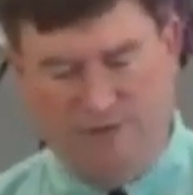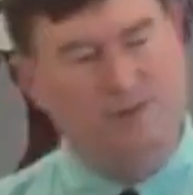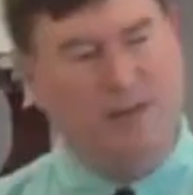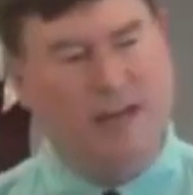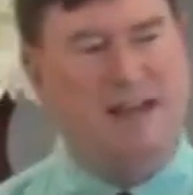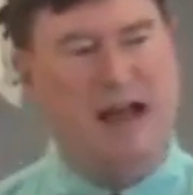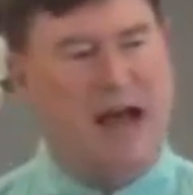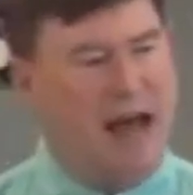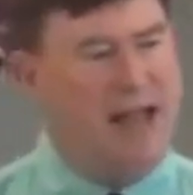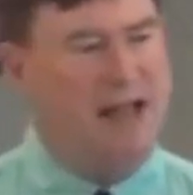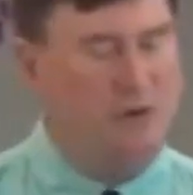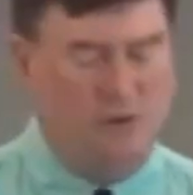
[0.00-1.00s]
did
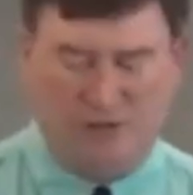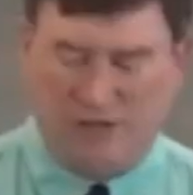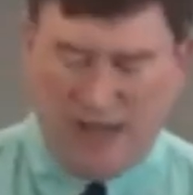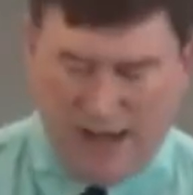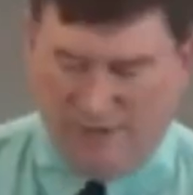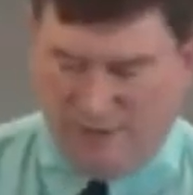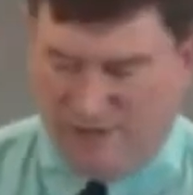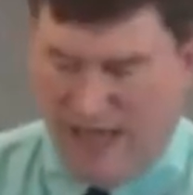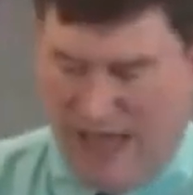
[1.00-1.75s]
die, and it was a kind of a sad